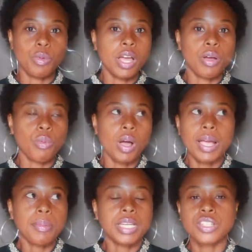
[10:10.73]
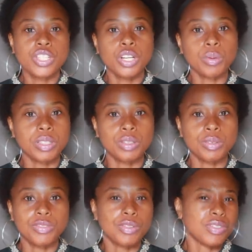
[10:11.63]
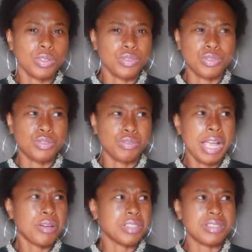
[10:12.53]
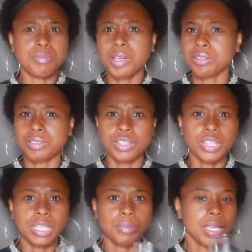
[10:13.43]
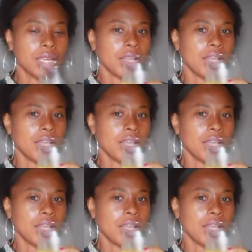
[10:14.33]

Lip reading: why am I going to share with you if you feel drowned and smothered? Are you kidding me?